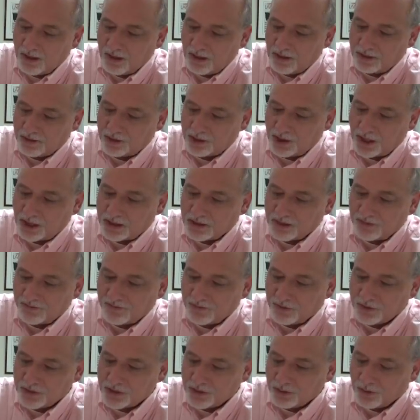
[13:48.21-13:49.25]
it checks the
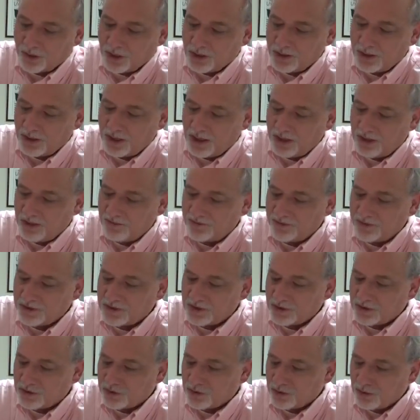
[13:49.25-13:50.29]
first one, and if it's
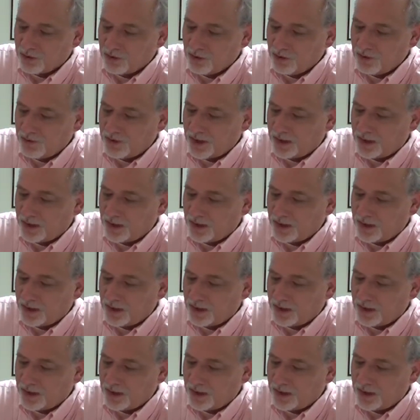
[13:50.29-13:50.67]
a true,